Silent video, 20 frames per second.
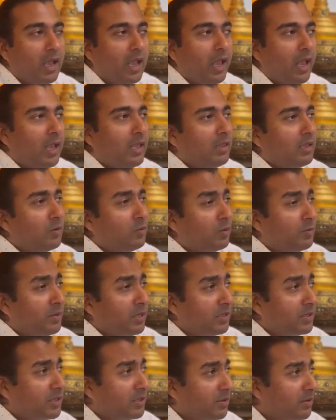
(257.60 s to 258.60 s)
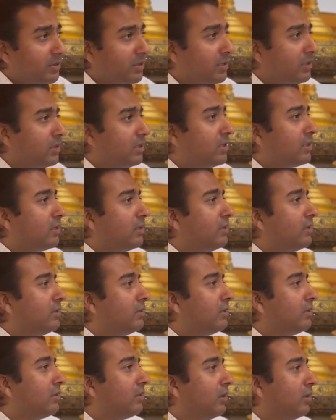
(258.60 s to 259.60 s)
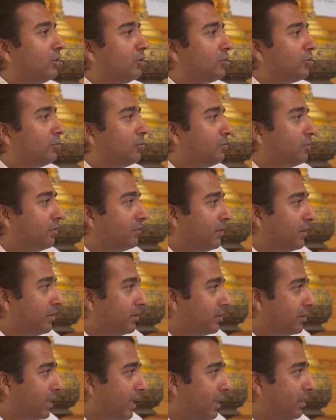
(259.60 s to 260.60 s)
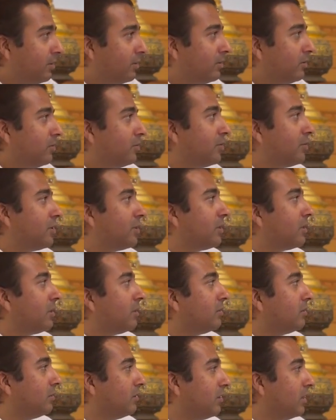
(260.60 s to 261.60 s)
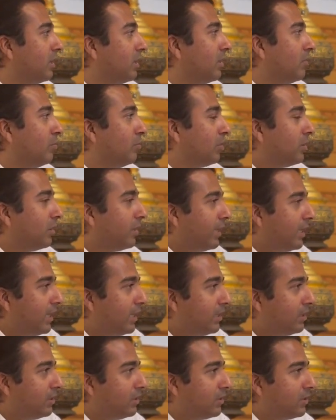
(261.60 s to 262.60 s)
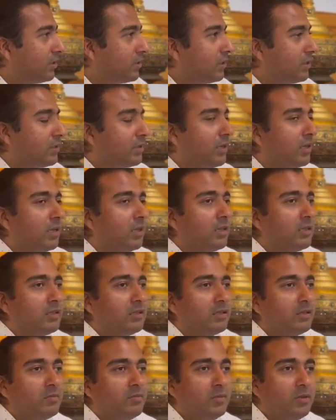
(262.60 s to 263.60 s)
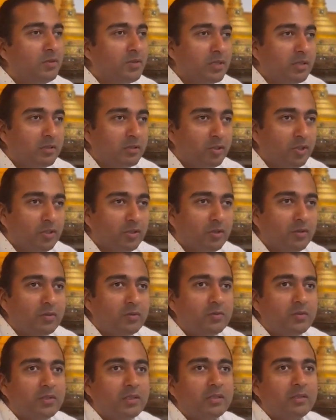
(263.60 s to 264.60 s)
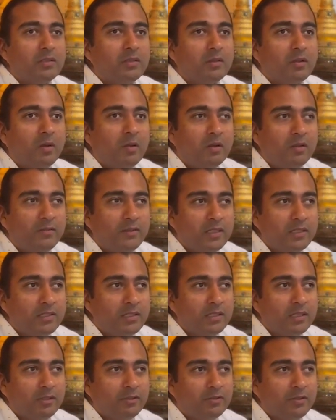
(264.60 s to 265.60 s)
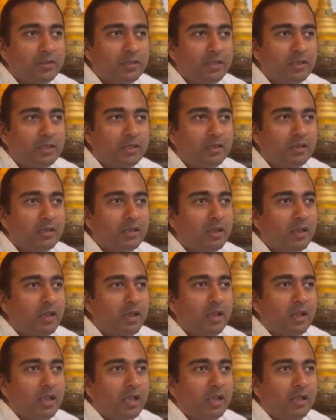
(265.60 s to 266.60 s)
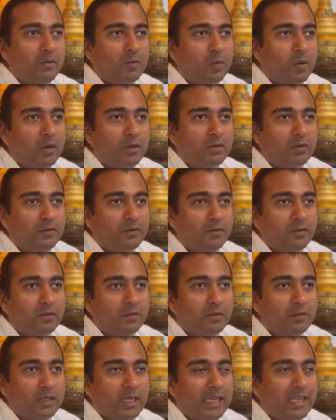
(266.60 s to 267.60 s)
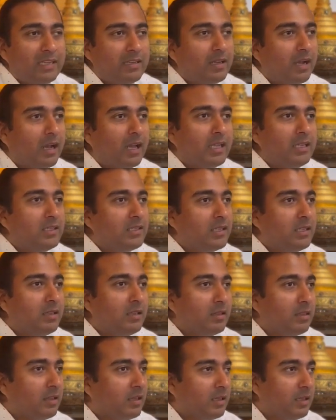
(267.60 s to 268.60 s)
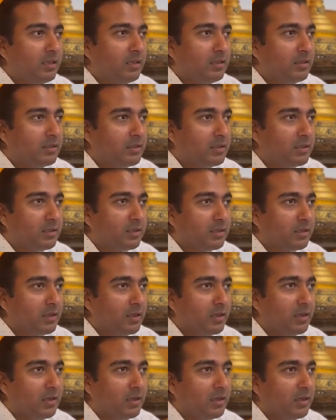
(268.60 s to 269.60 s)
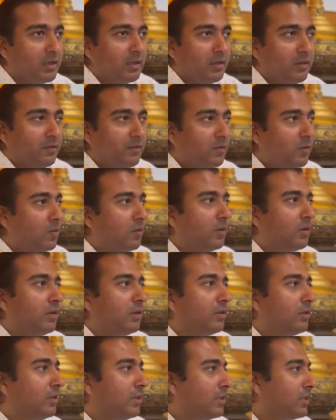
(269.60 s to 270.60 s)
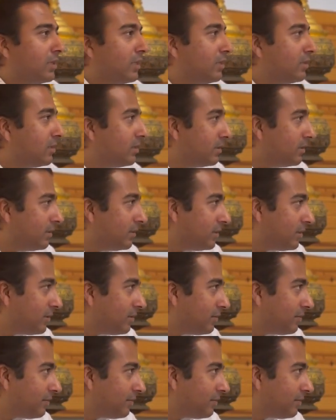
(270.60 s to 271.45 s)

And there would be a circus and a troupe of entertainers and plays and musical shows and all of these interesting and wonderful, enticing things for the senses.